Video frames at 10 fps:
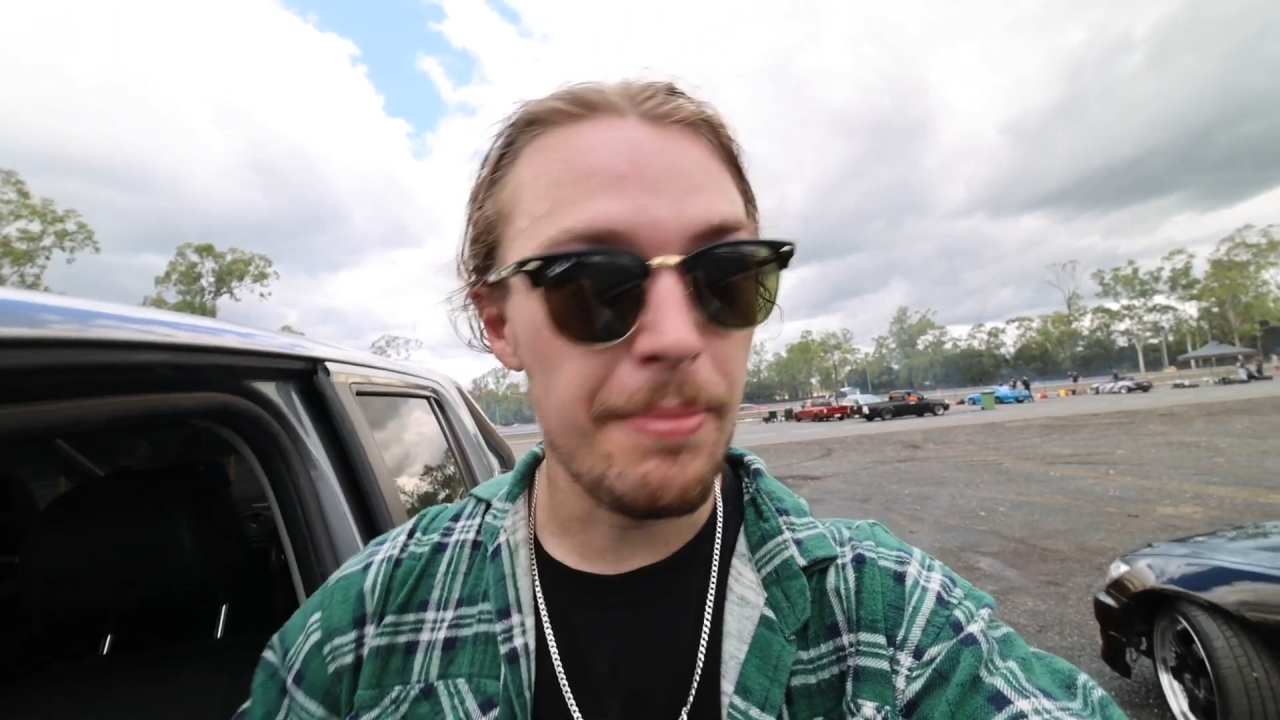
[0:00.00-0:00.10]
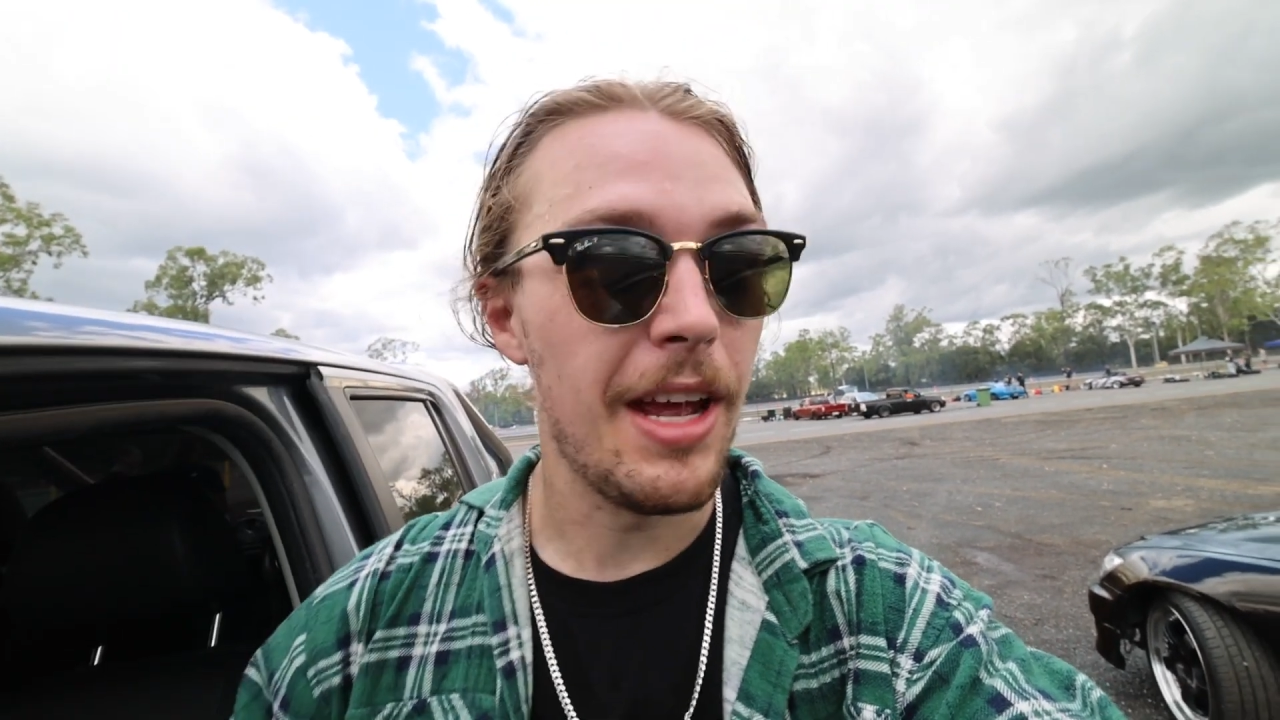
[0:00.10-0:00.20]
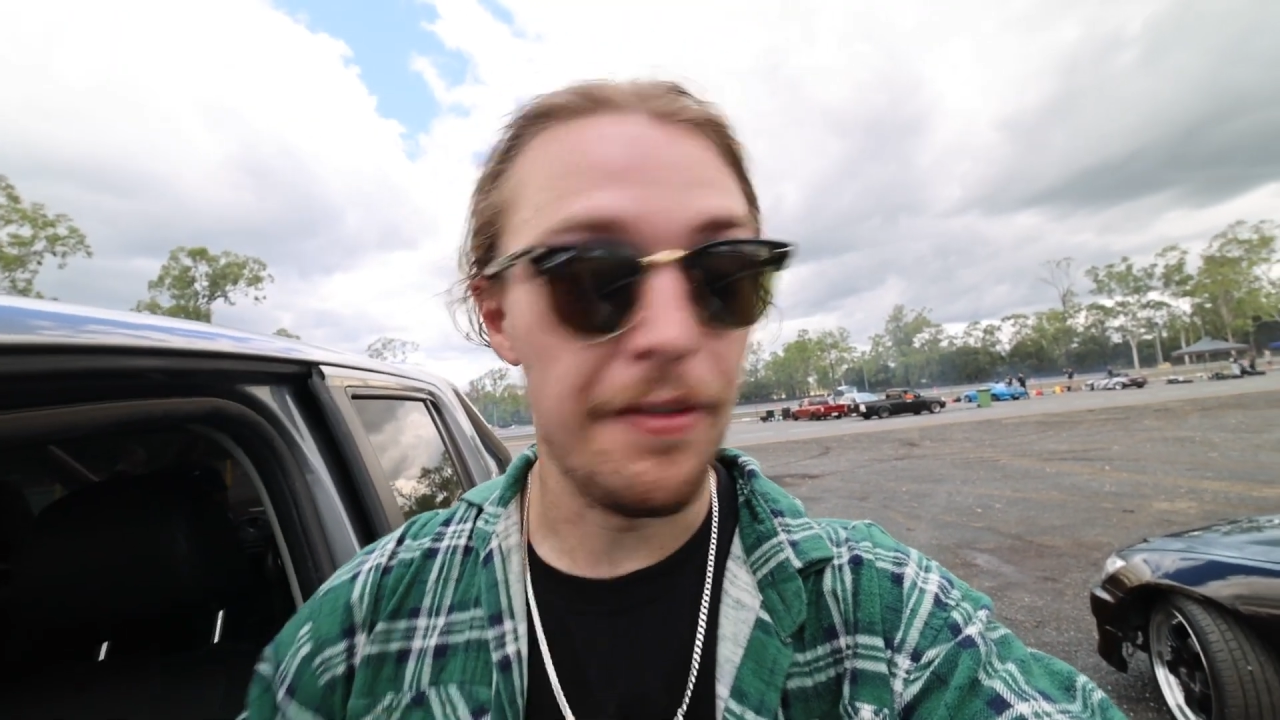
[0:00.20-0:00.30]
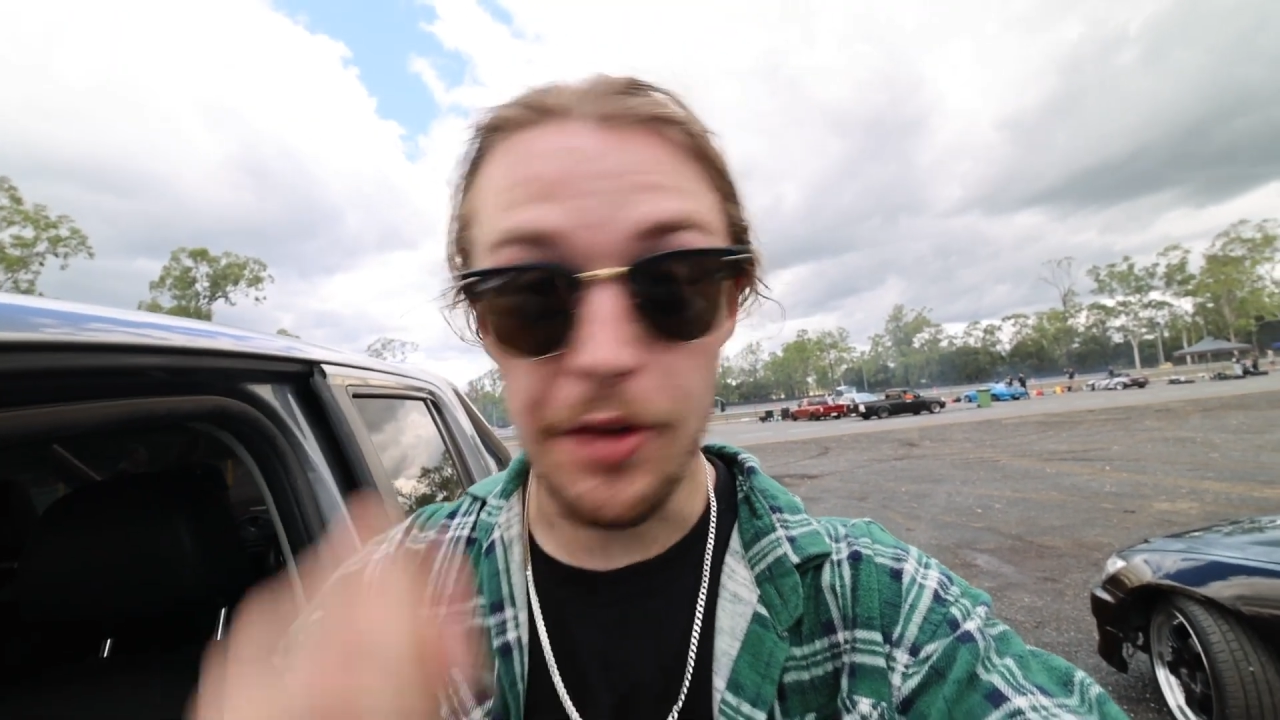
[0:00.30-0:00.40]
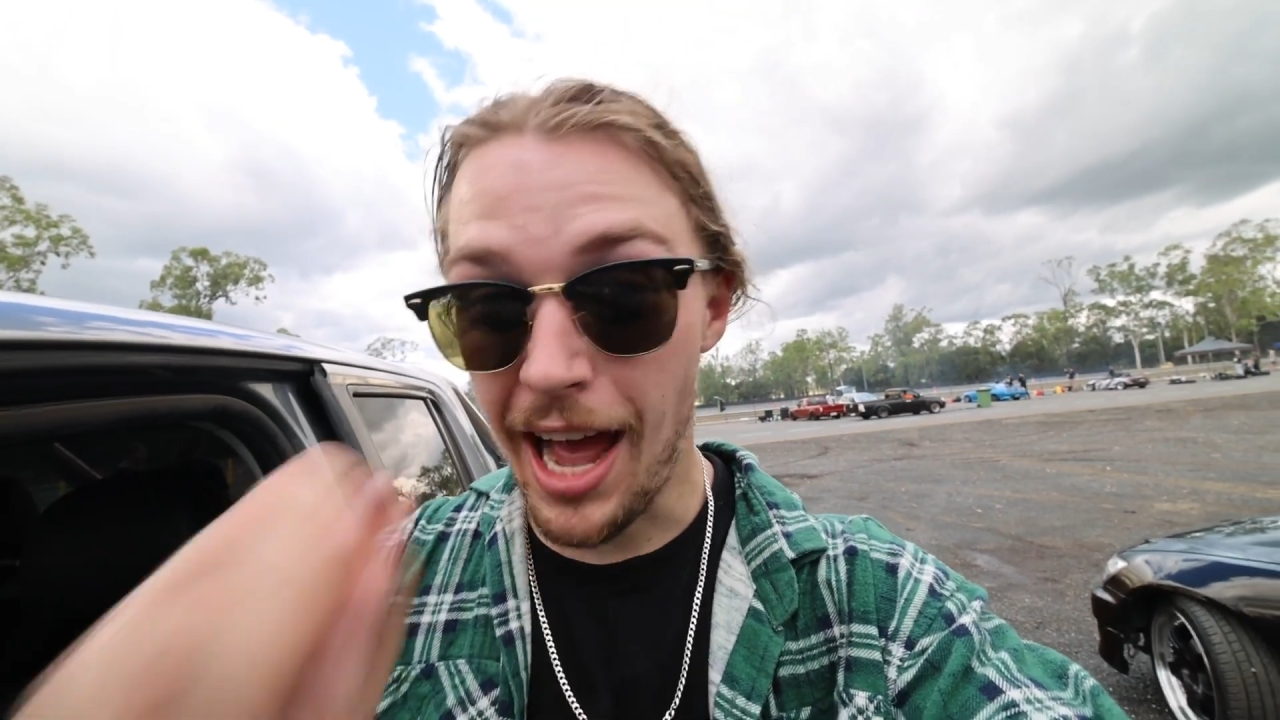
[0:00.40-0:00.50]

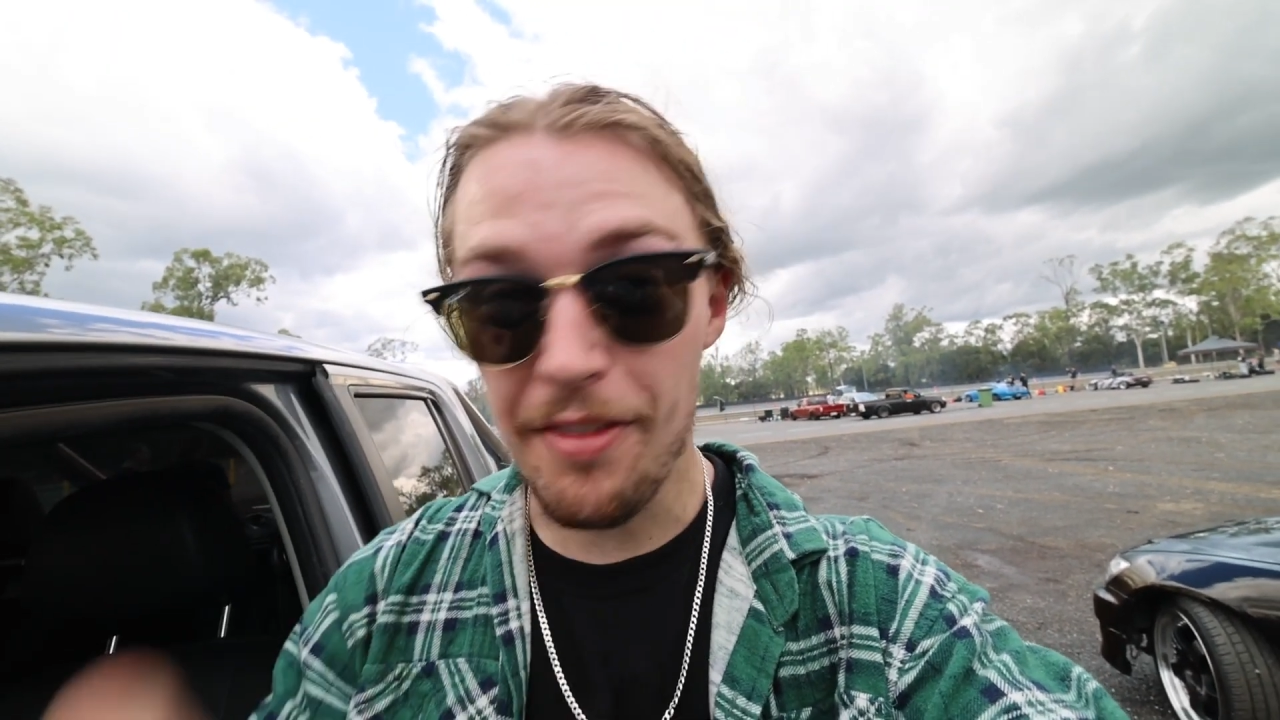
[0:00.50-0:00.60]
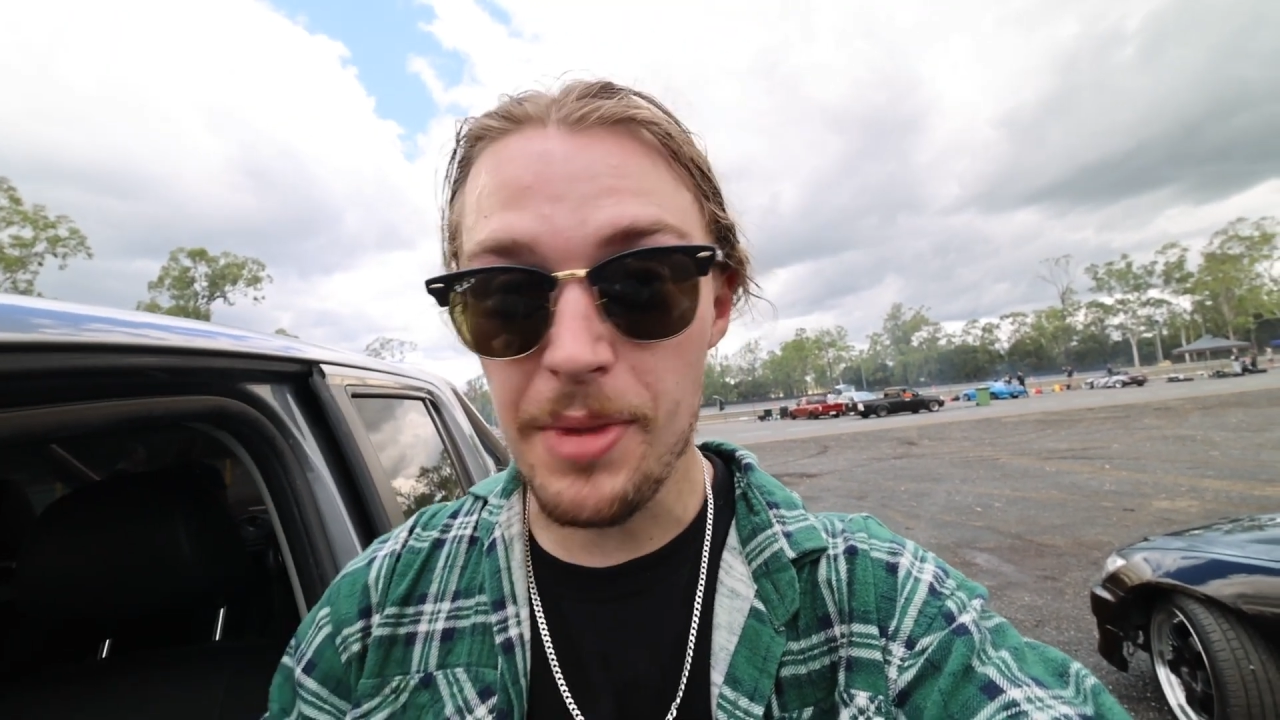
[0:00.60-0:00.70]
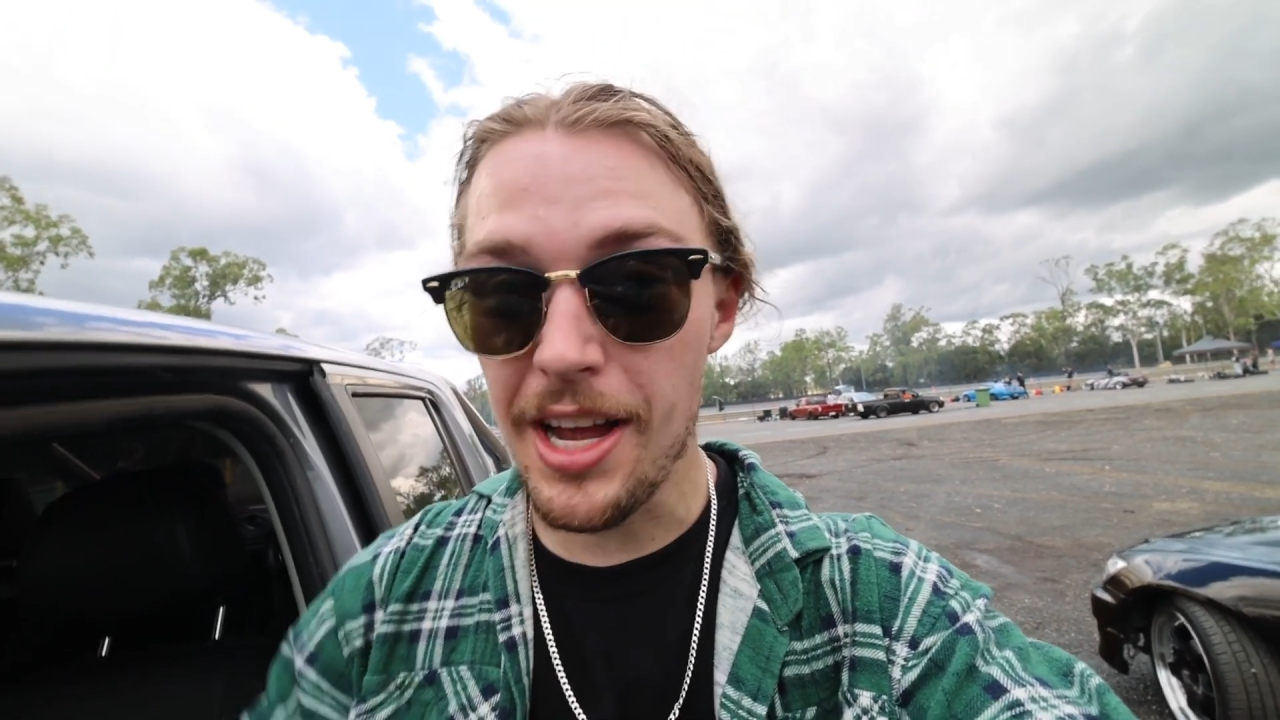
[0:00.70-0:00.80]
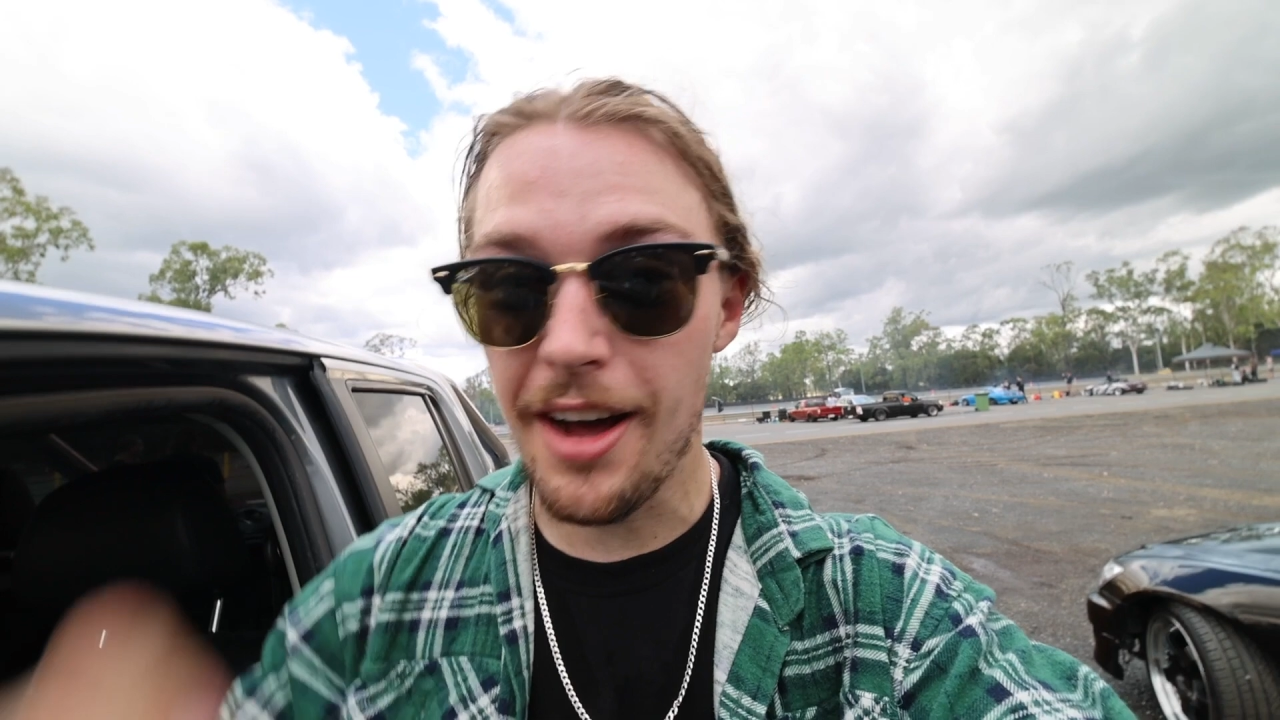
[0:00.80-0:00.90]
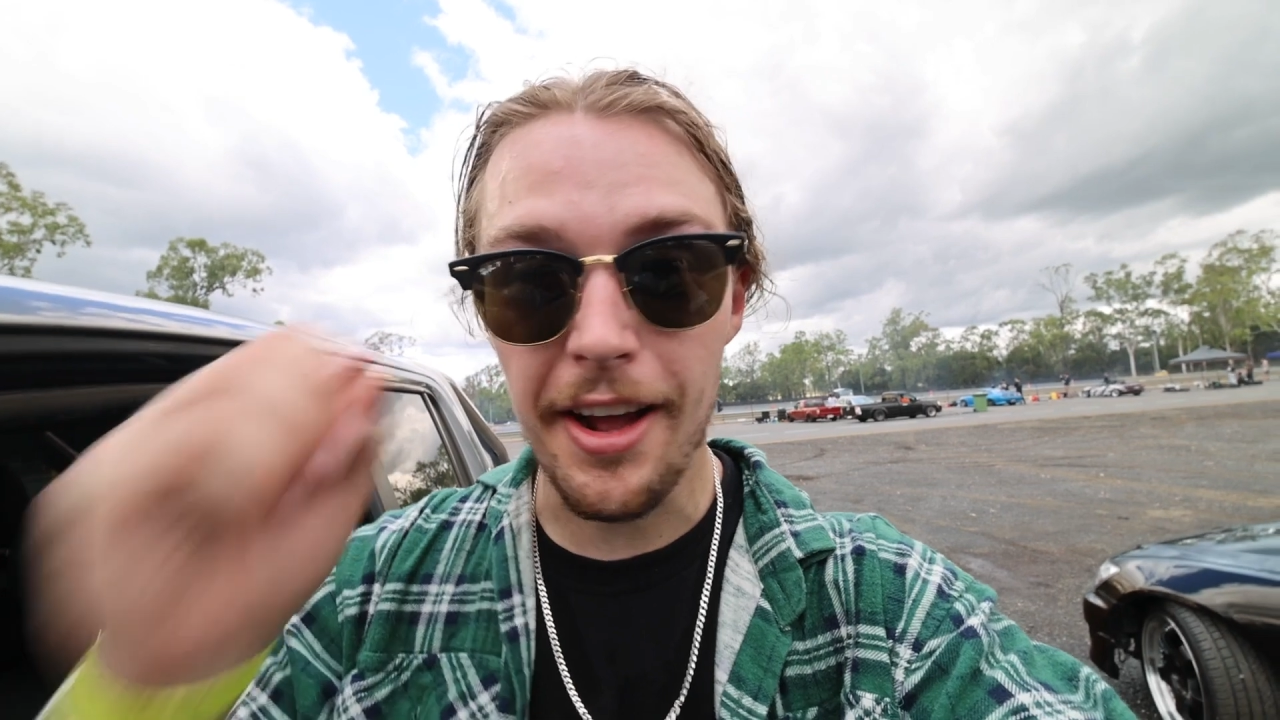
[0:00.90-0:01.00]

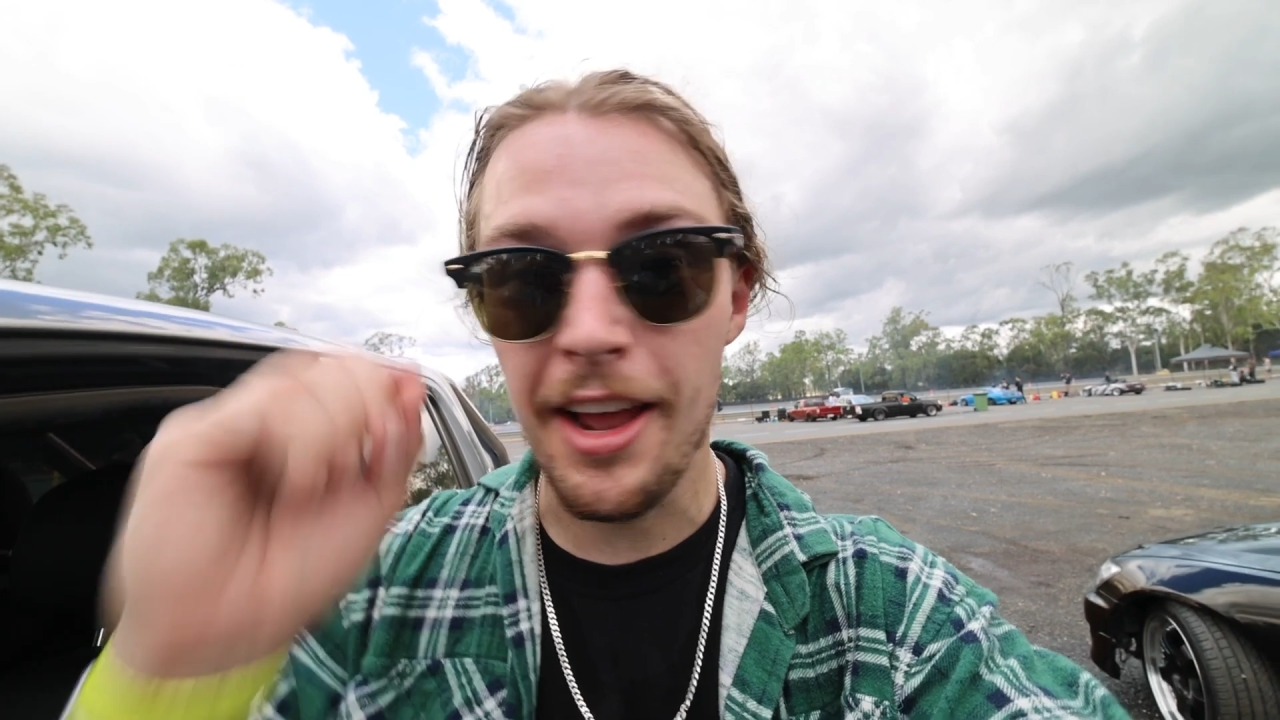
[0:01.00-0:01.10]
Miata,